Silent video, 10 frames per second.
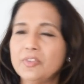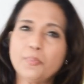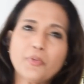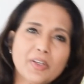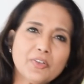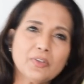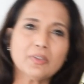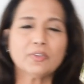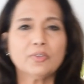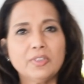depression
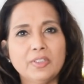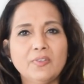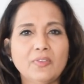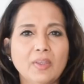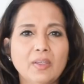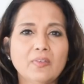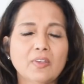and all these things.